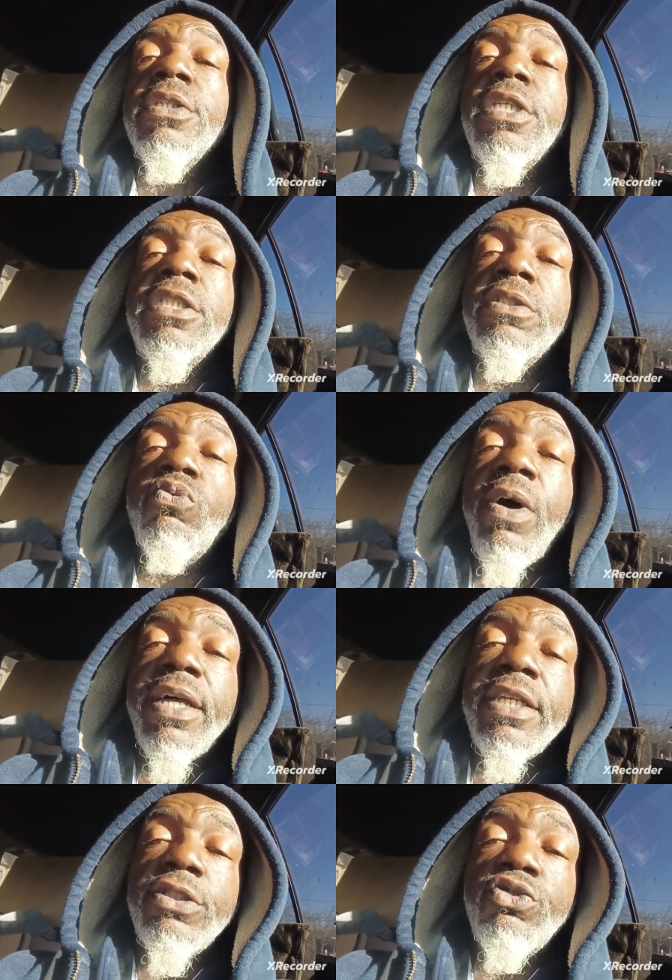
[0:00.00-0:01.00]
This is
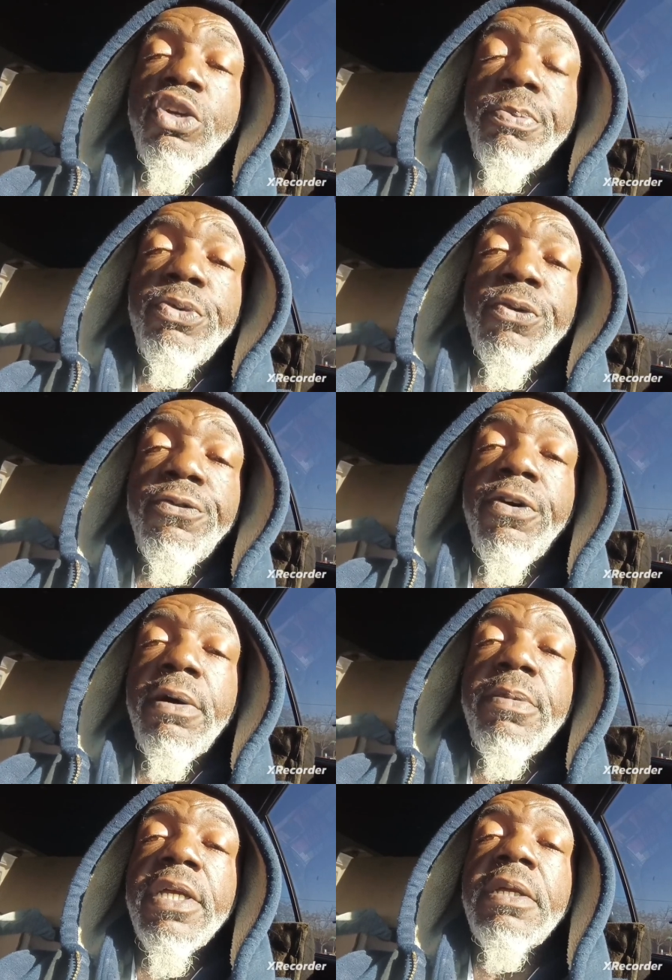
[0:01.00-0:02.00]
why they stripped you
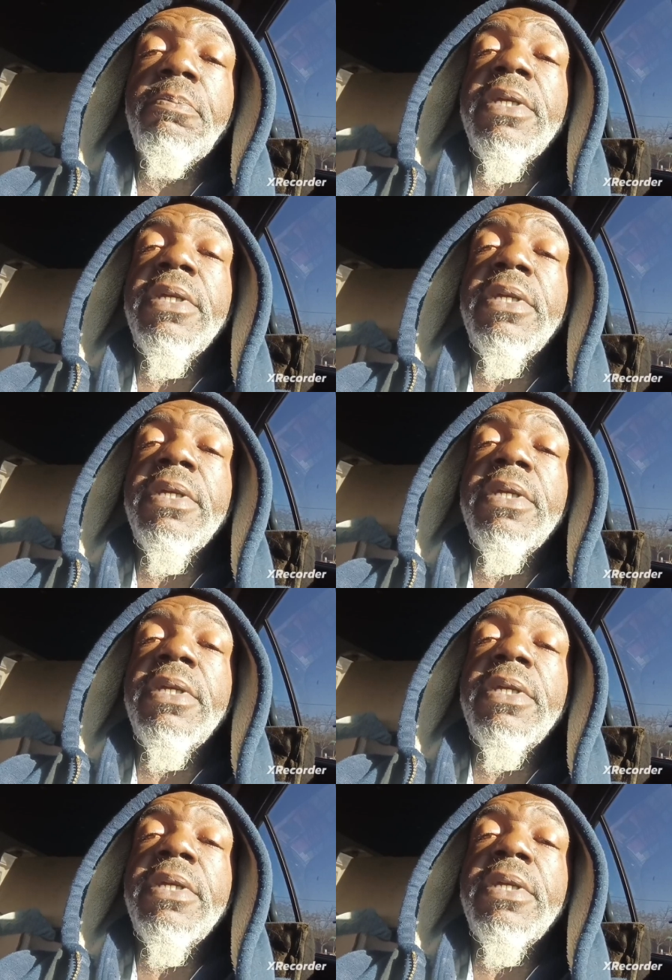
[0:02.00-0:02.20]
from it,